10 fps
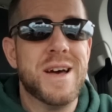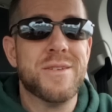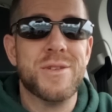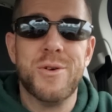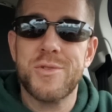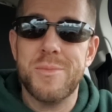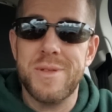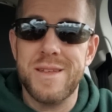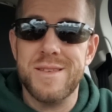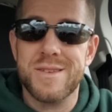out. And
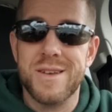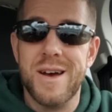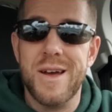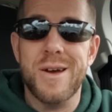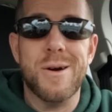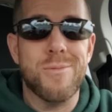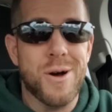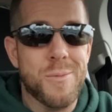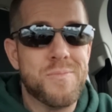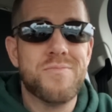ultimately, this guy,
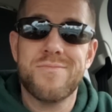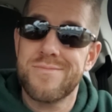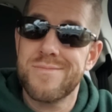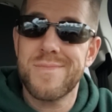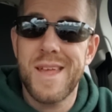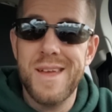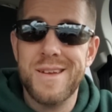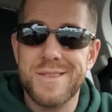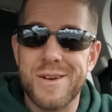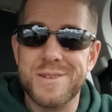
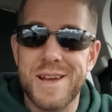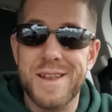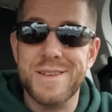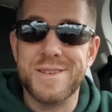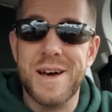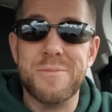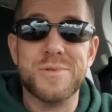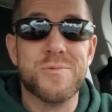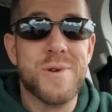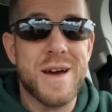turns out his gut
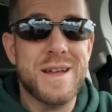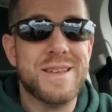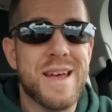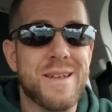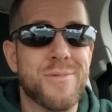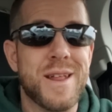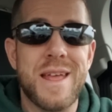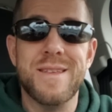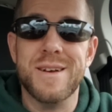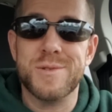was right, and what
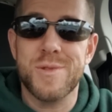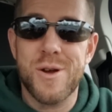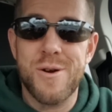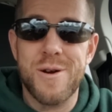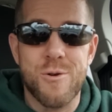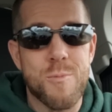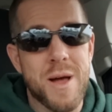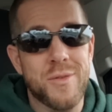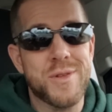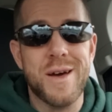he does with her and her
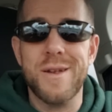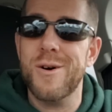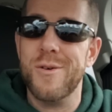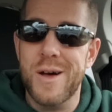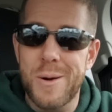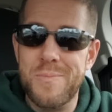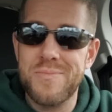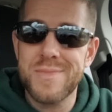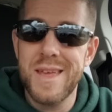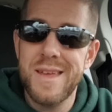meltdown and all that.
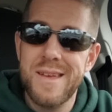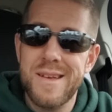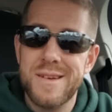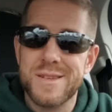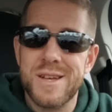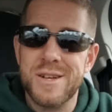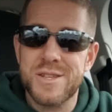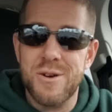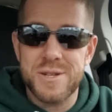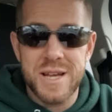So it
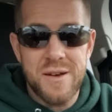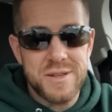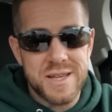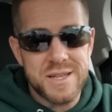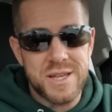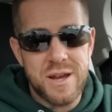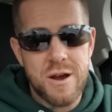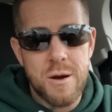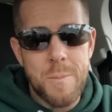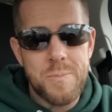starts off, he says
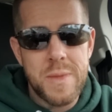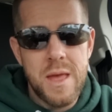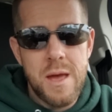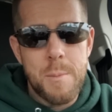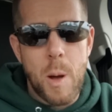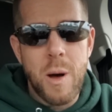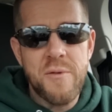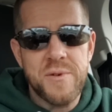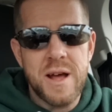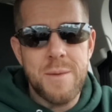here, my
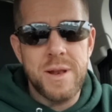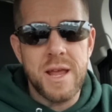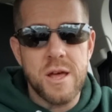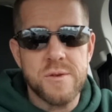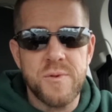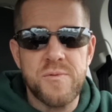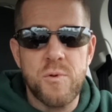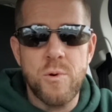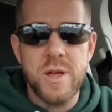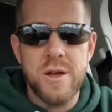wife and I have been together for
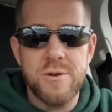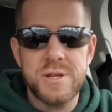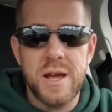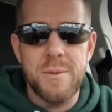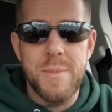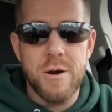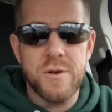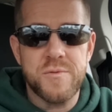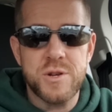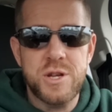4 years,
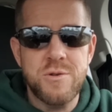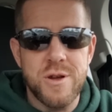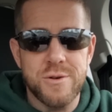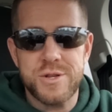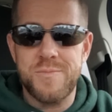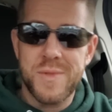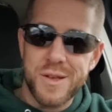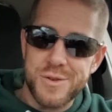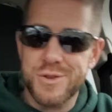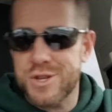married for 2 years.
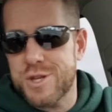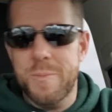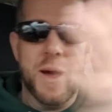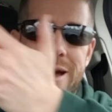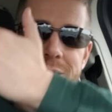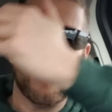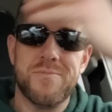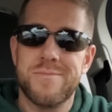Smack!